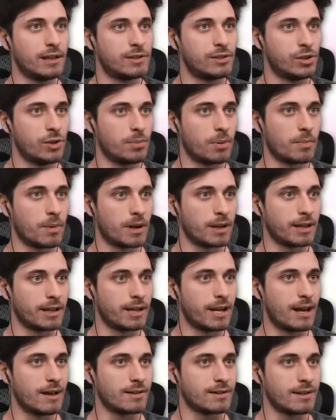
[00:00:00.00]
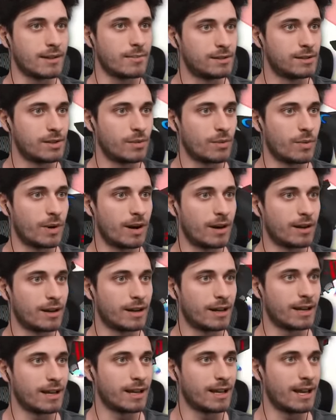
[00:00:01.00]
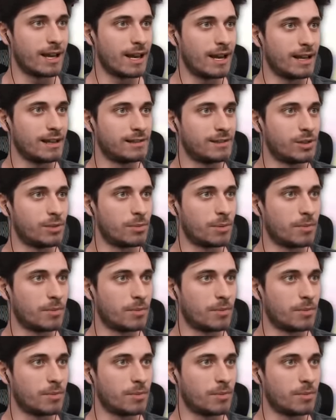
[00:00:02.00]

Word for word: Super Monkey where can I get a super